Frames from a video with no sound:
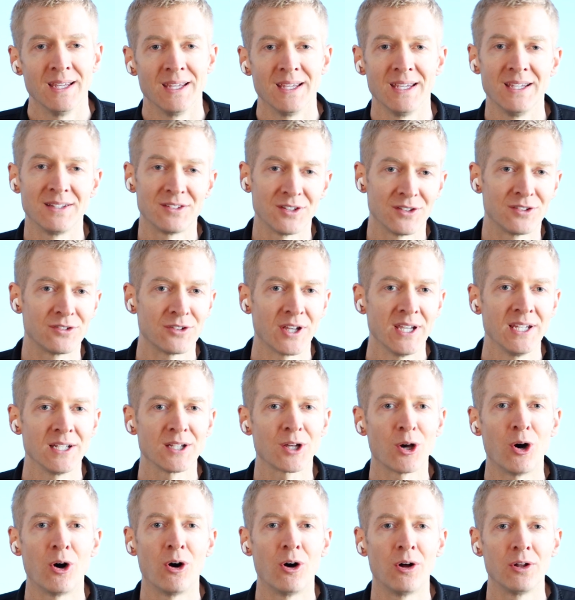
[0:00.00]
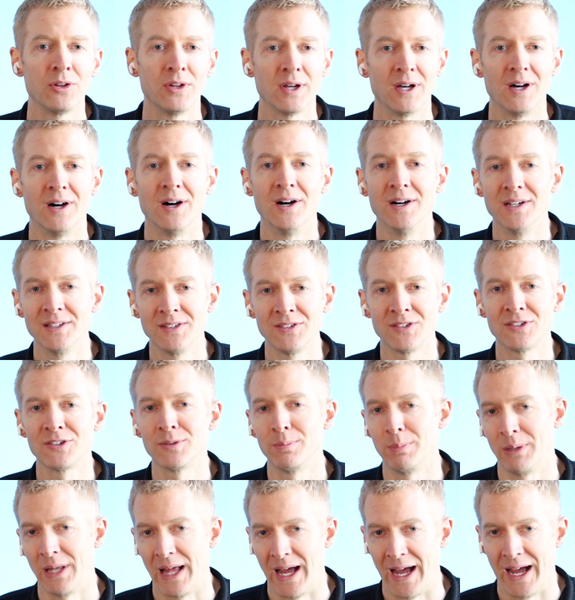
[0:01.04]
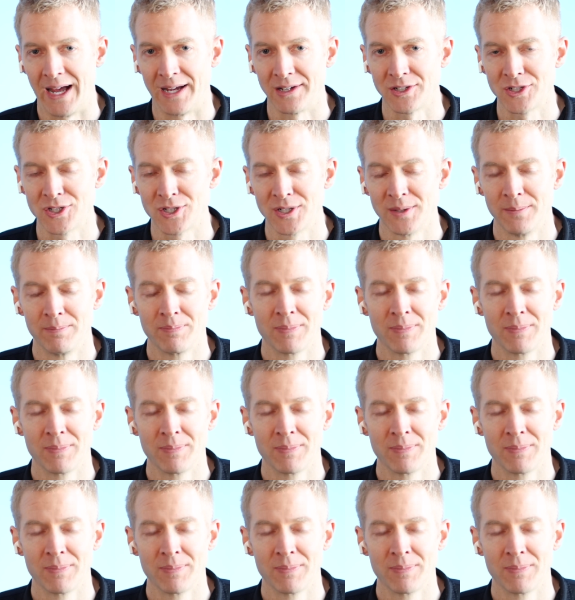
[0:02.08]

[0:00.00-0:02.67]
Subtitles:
It's a site called Unsplash.